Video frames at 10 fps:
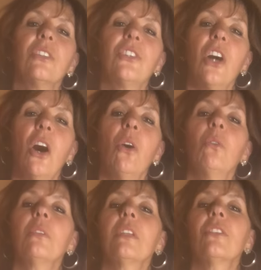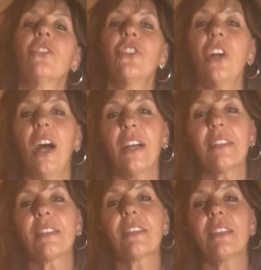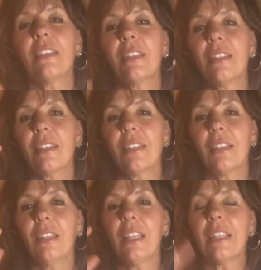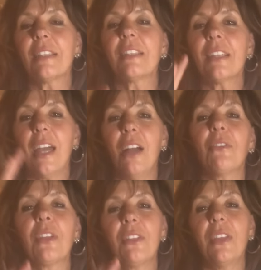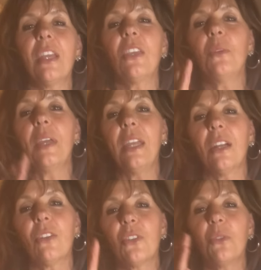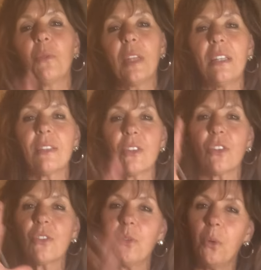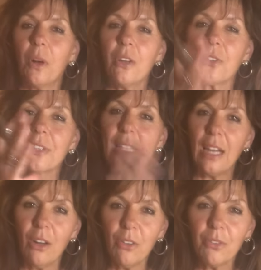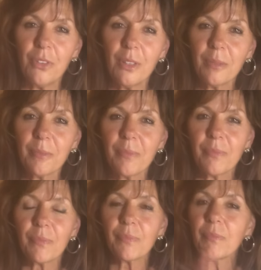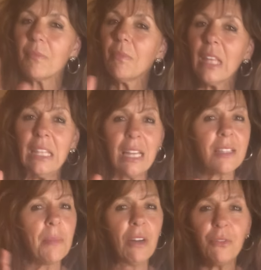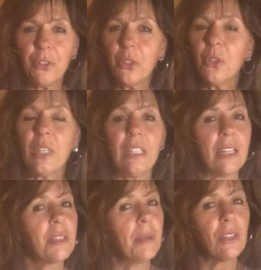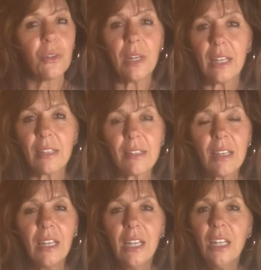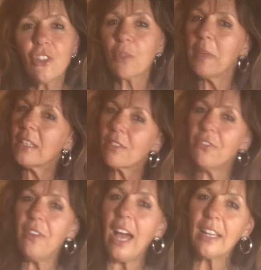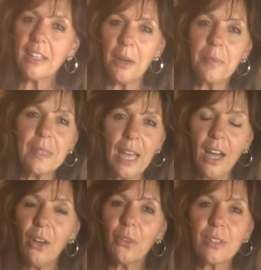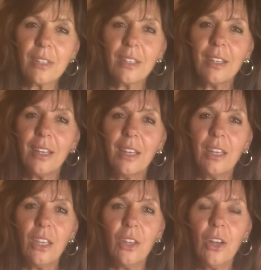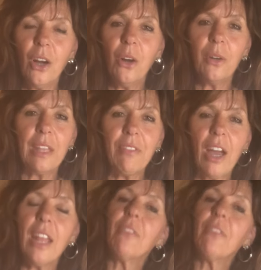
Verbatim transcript: don't just listen to everything you hear. Do research for yourself. And that's about food and that's about drinks. Just because a fad comes out, you know, and they've got